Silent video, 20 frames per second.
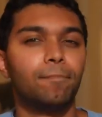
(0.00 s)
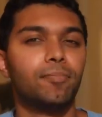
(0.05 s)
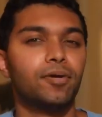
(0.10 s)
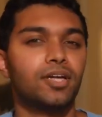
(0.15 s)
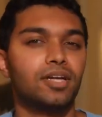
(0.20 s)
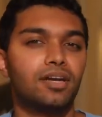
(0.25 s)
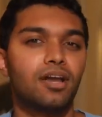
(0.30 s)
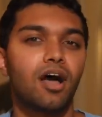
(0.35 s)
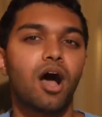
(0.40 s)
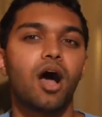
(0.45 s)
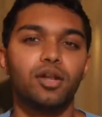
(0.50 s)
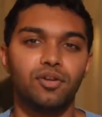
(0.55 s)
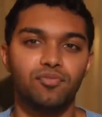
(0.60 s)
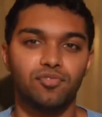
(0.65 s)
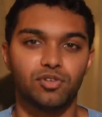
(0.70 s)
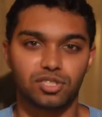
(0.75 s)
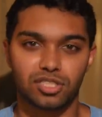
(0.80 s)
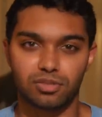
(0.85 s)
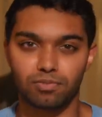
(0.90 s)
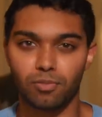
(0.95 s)
But not
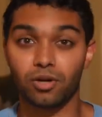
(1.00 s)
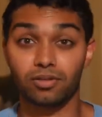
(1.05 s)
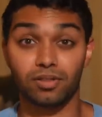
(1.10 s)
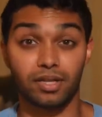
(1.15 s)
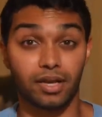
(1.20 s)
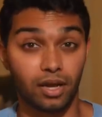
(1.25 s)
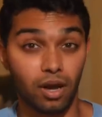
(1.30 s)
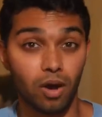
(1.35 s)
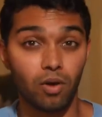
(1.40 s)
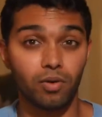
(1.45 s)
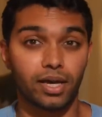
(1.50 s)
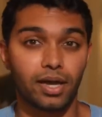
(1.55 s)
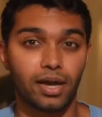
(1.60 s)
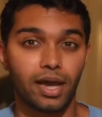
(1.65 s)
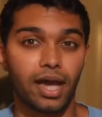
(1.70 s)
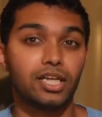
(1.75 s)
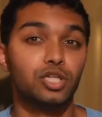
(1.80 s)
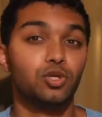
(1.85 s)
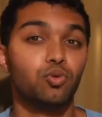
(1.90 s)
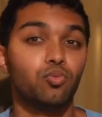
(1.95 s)
if you're smart like
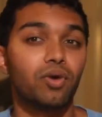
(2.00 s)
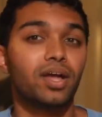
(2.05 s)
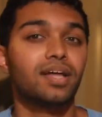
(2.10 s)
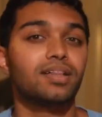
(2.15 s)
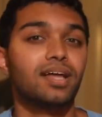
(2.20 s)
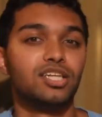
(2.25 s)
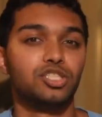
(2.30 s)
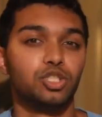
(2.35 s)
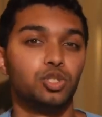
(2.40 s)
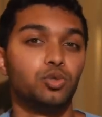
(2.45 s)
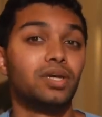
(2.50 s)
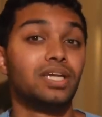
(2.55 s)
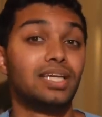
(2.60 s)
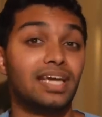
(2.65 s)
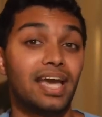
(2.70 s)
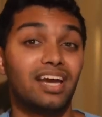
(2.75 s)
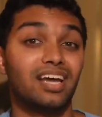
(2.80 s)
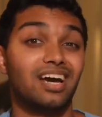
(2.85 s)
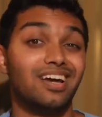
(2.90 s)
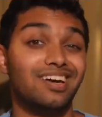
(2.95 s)
Oda and you realize you
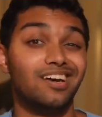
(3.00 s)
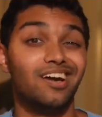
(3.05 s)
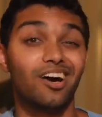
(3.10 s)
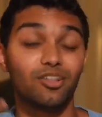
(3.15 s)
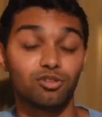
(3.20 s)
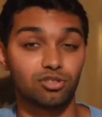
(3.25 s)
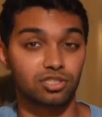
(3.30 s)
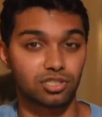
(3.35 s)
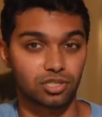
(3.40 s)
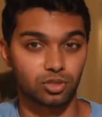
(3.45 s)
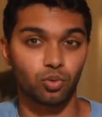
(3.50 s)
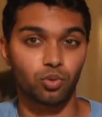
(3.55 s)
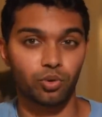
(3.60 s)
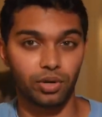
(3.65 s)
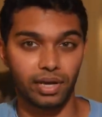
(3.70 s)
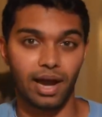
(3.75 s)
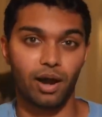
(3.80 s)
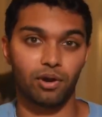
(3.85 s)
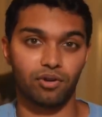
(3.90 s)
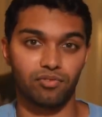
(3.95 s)
can get another
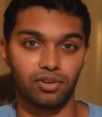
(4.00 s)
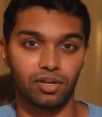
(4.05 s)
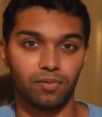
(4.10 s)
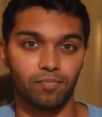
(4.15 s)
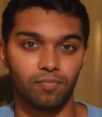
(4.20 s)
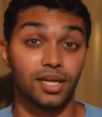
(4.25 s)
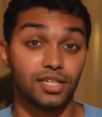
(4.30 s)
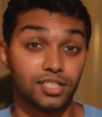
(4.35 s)
story out of it.